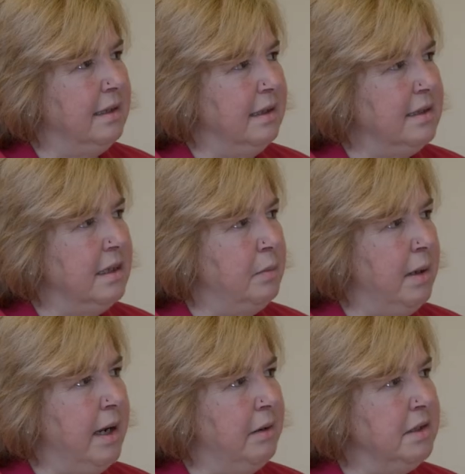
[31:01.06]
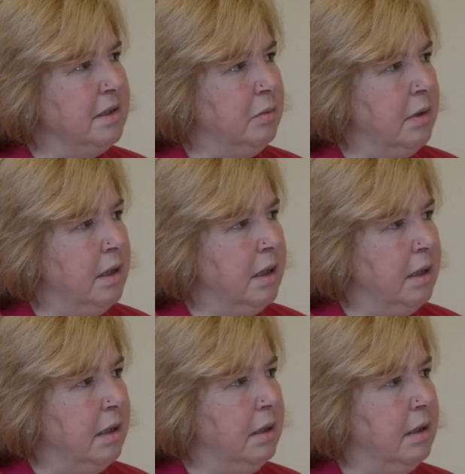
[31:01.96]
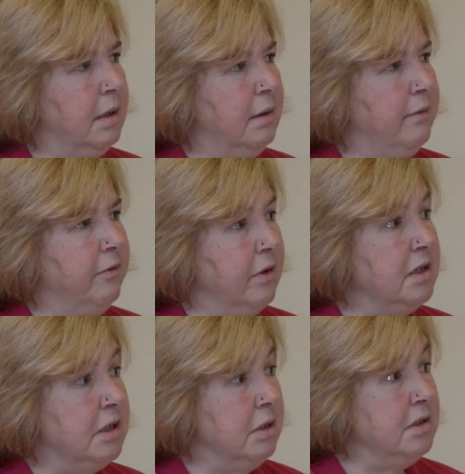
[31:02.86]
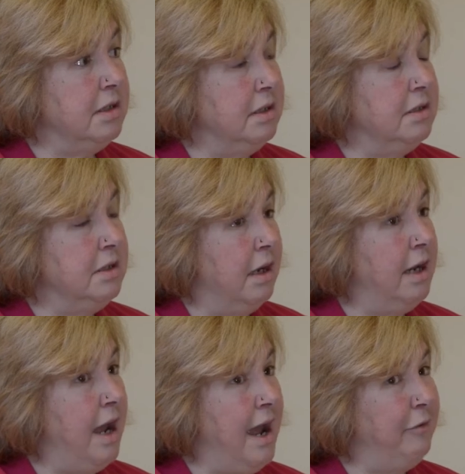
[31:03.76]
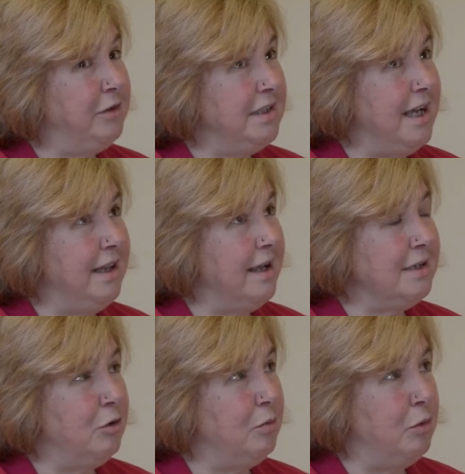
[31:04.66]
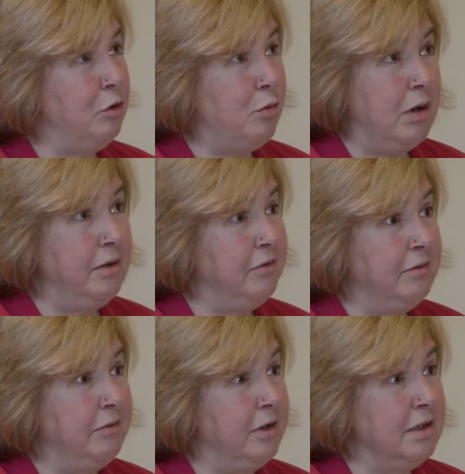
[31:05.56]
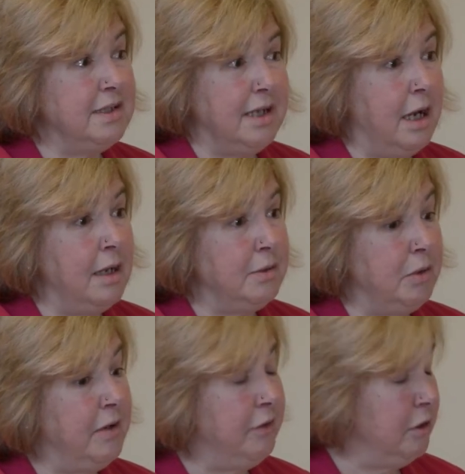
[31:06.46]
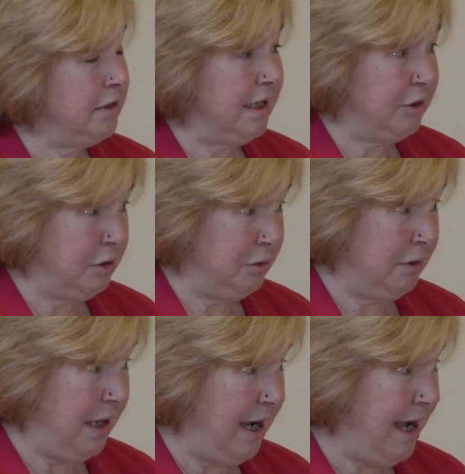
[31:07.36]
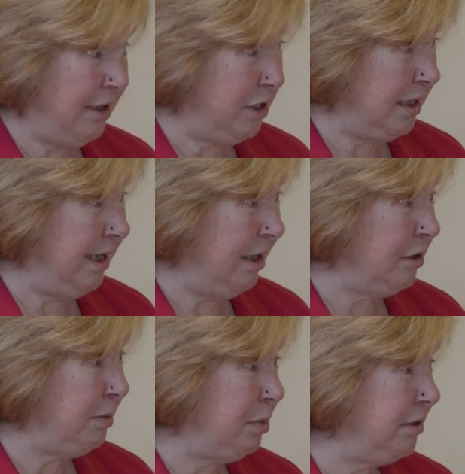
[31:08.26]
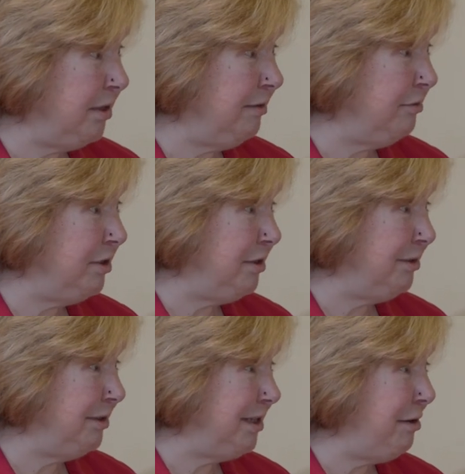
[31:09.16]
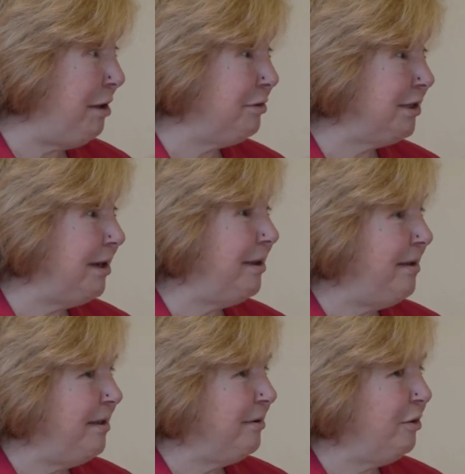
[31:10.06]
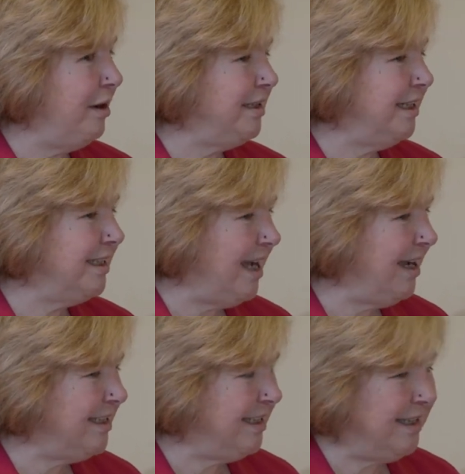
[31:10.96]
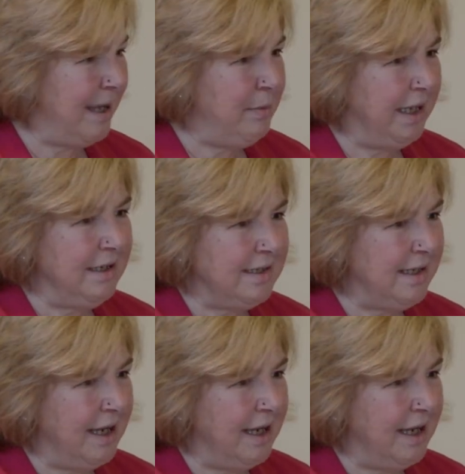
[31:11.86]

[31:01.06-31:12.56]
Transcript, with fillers: that her parents were first cousins. And I have to say that's one of the first times when I've used that tool that I actually got a positive result. So I was quite excited then because